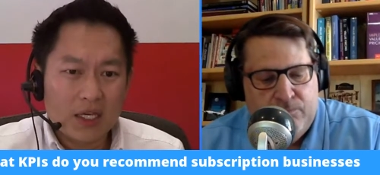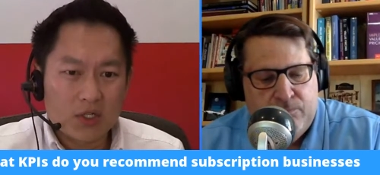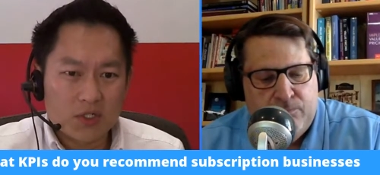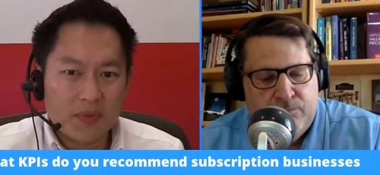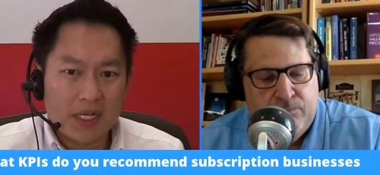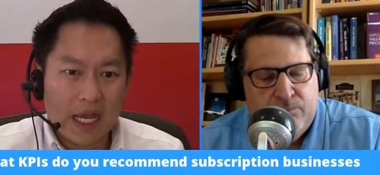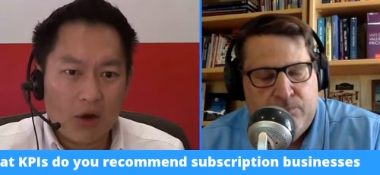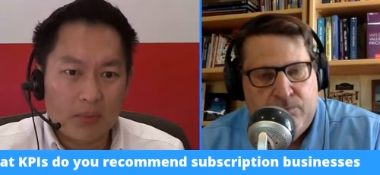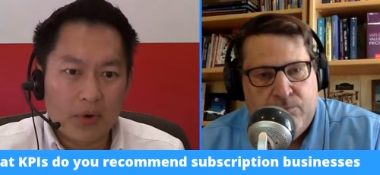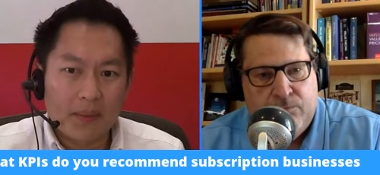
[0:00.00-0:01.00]
Speaker 1: years, but
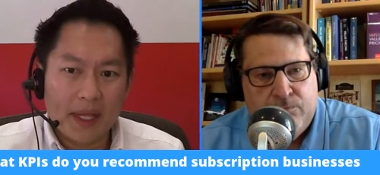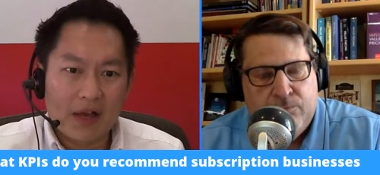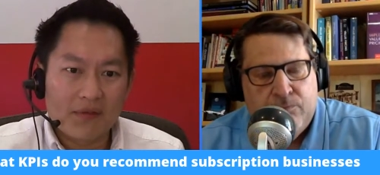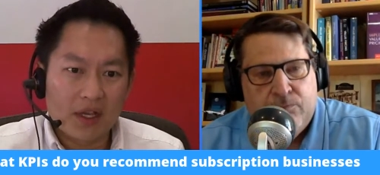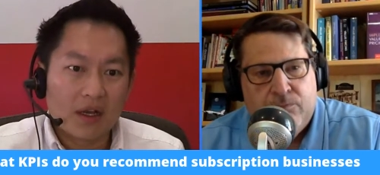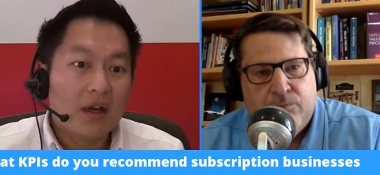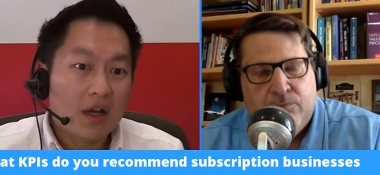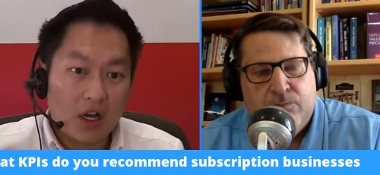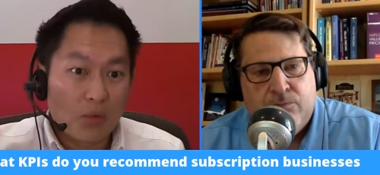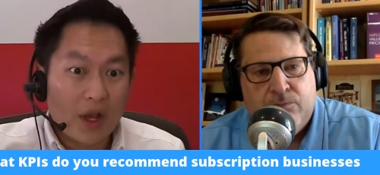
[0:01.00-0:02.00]
now are probably having a,
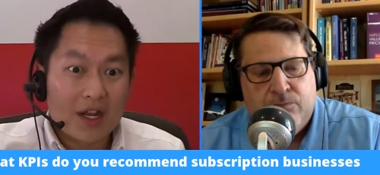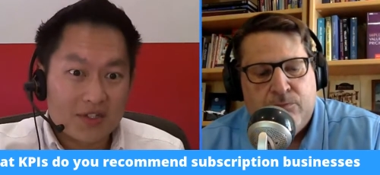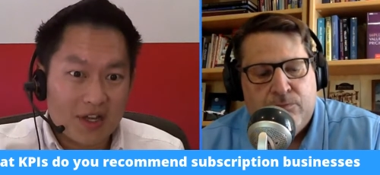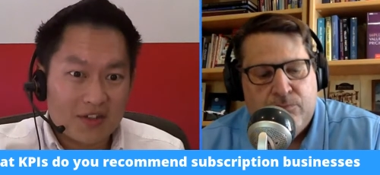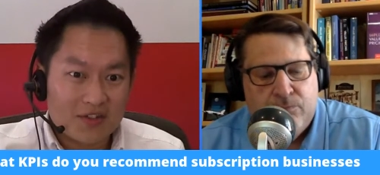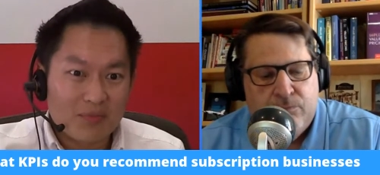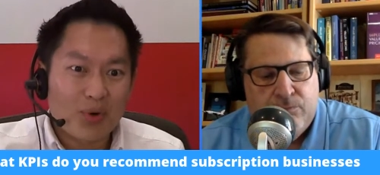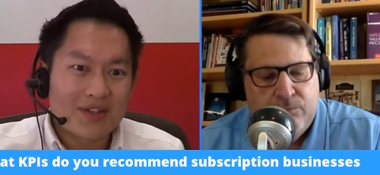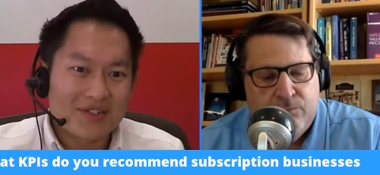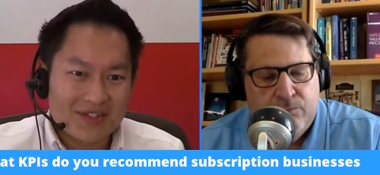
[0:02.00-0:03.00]
a renaissance of
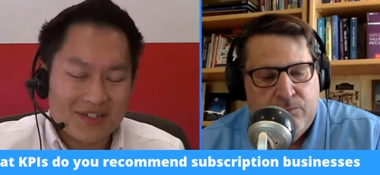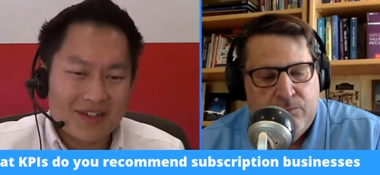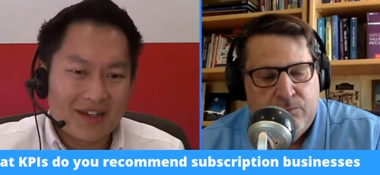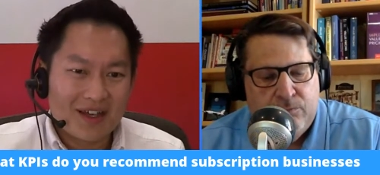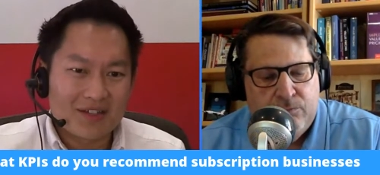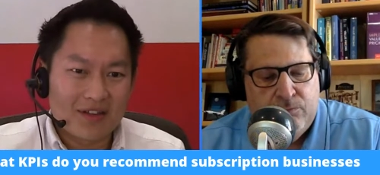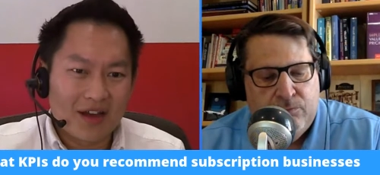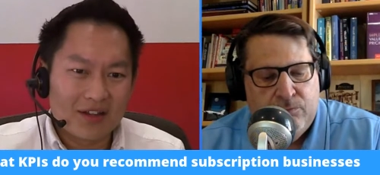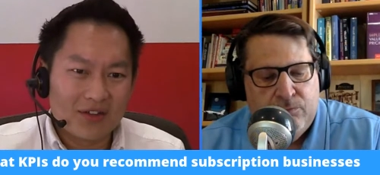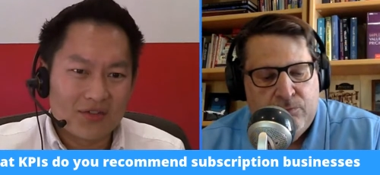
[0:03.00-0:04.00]
presence as
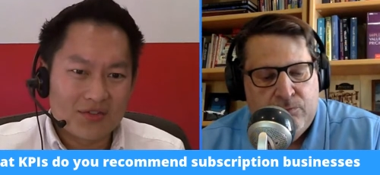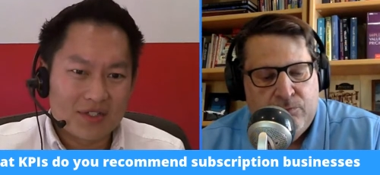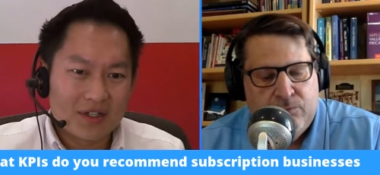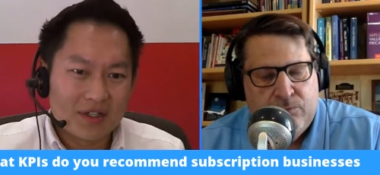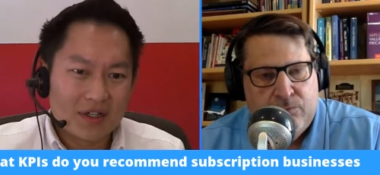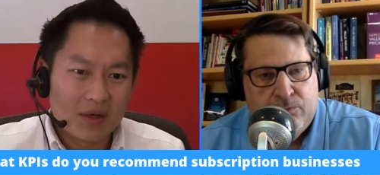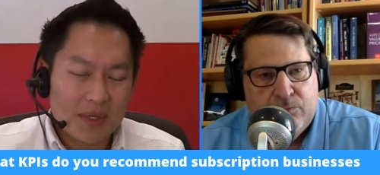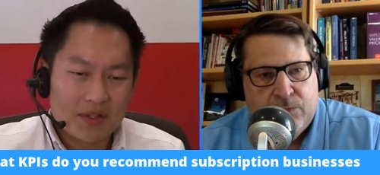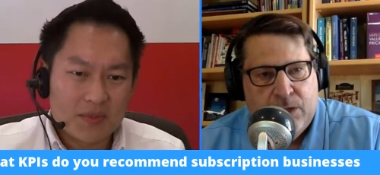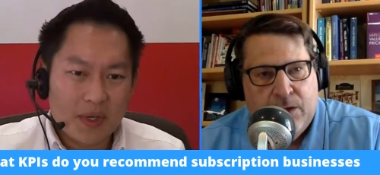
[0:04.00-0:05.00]
thought leaders
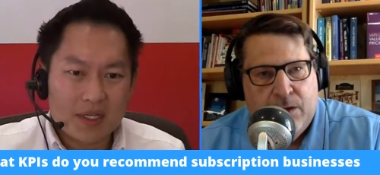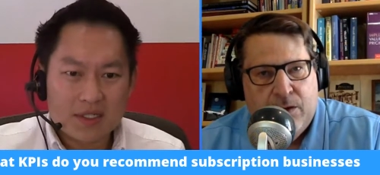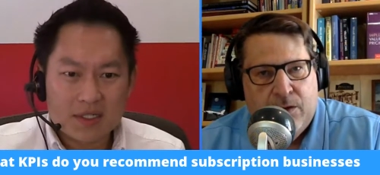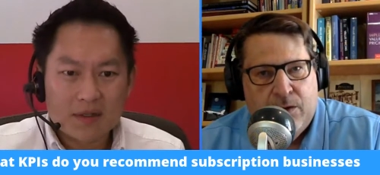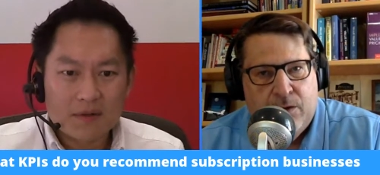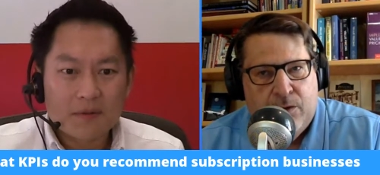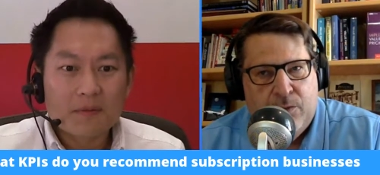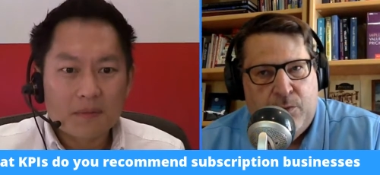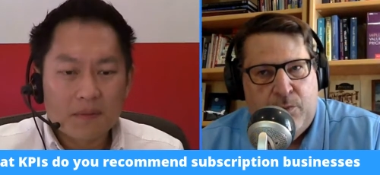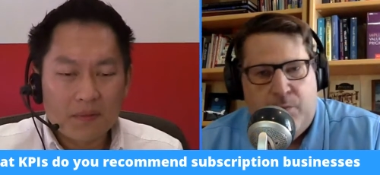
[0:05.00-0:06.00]
um, in the space.
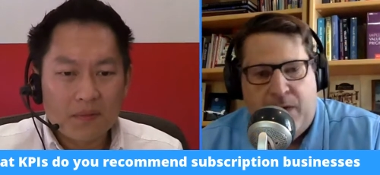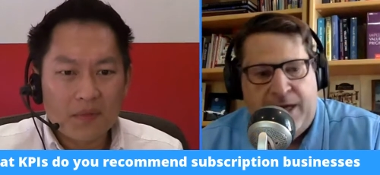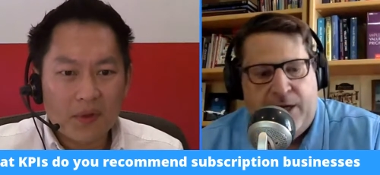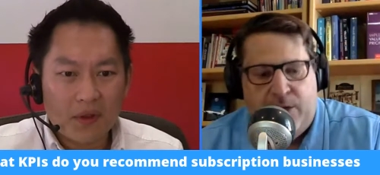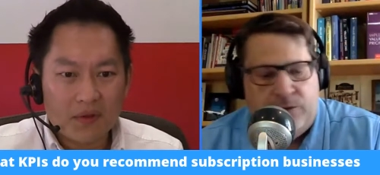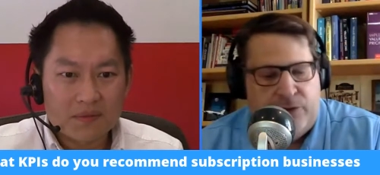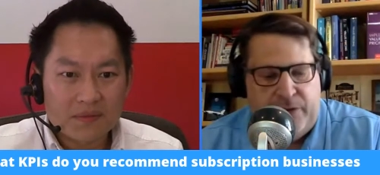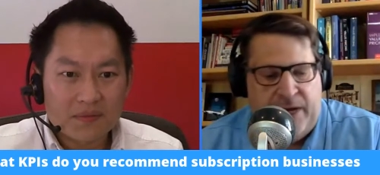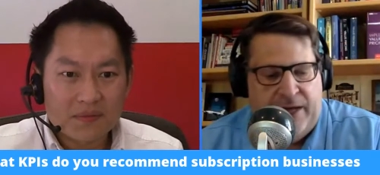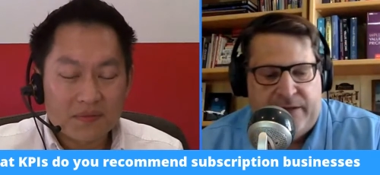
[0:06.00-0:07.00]
Speaker 2: My go-to
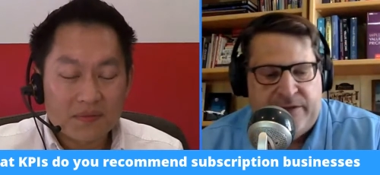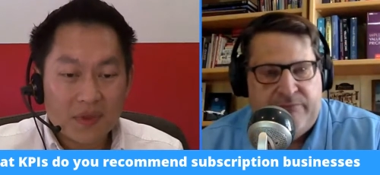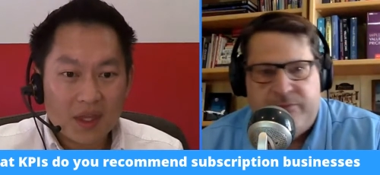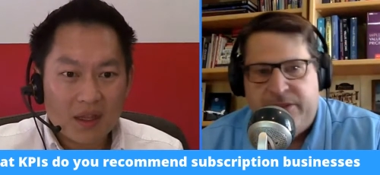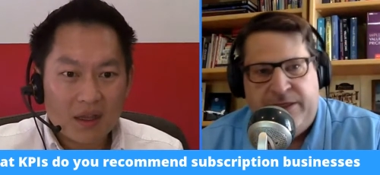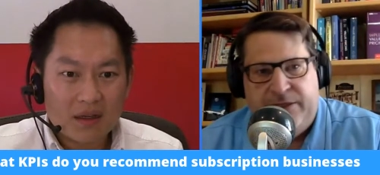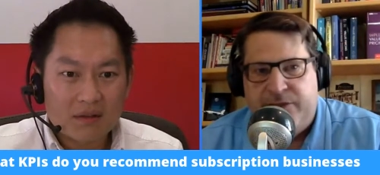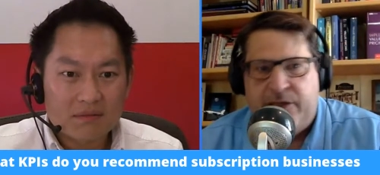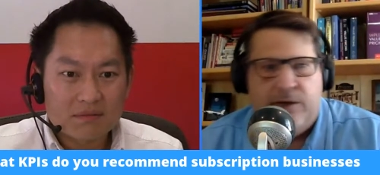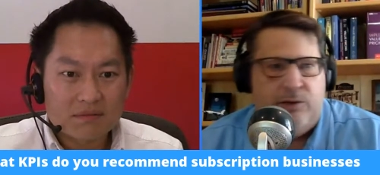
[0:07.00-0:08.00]
guy is Tien
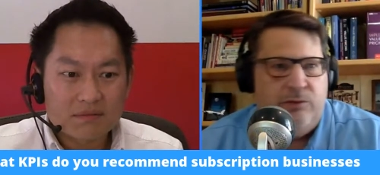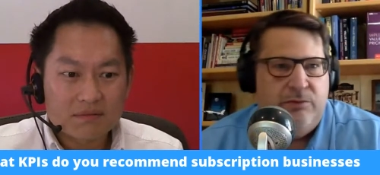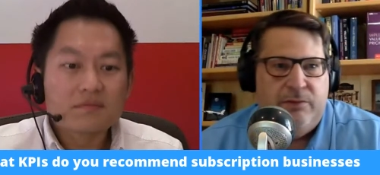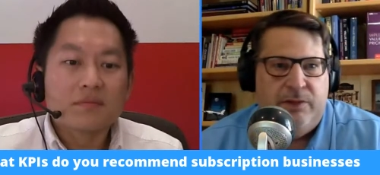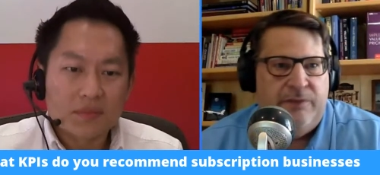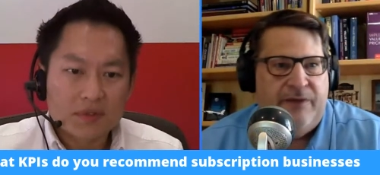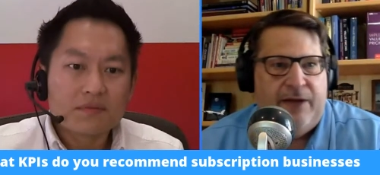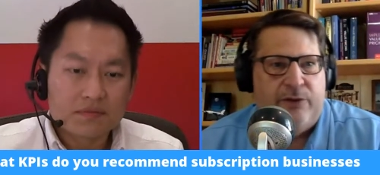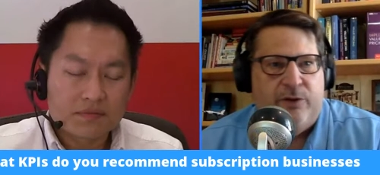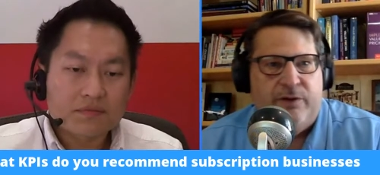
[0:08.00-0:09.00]
the
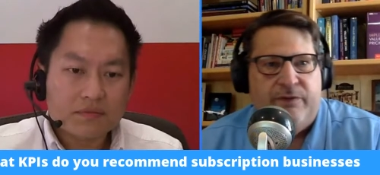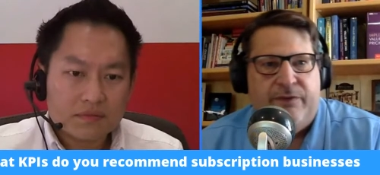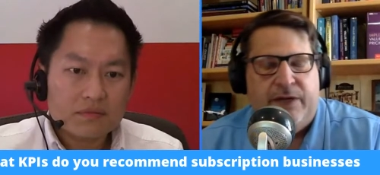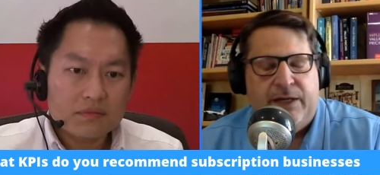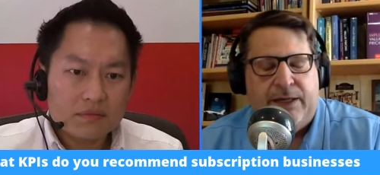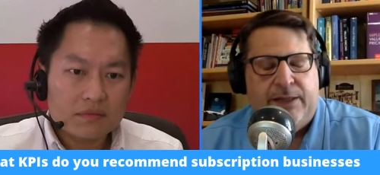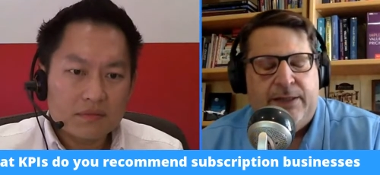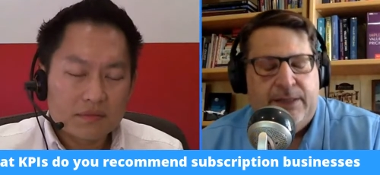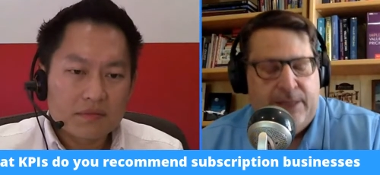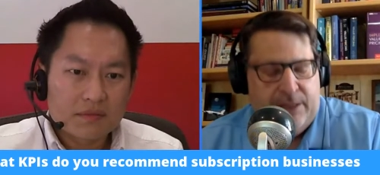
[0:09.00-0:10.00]
founder of uh,
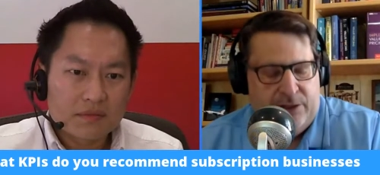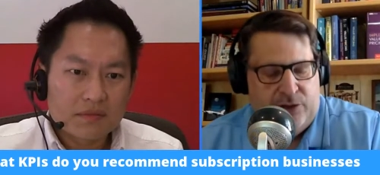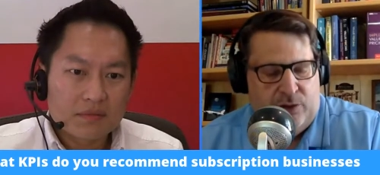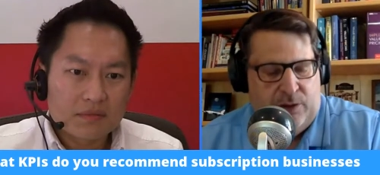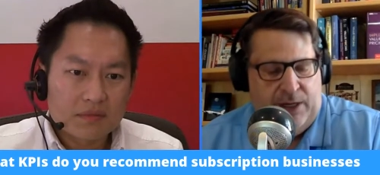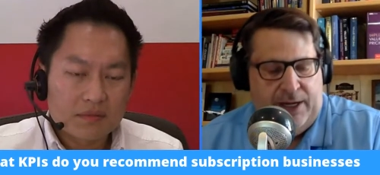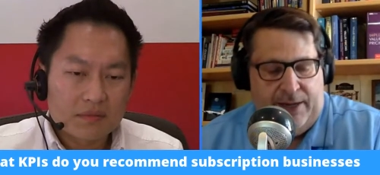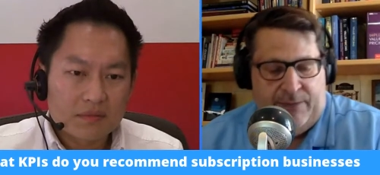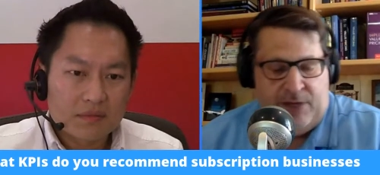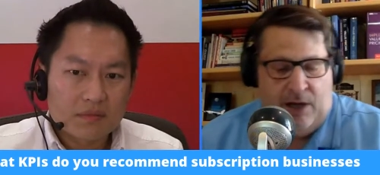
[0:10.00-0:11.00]
Zuora
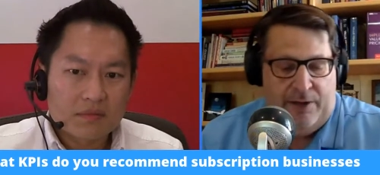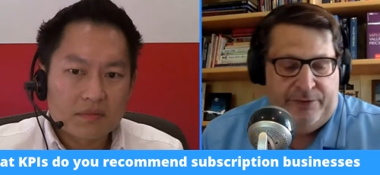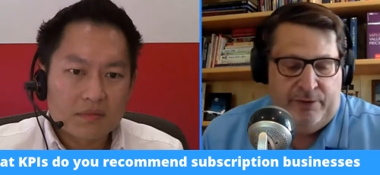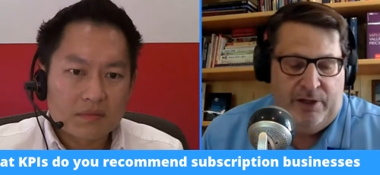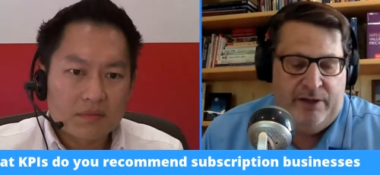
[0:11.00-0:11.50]
and the author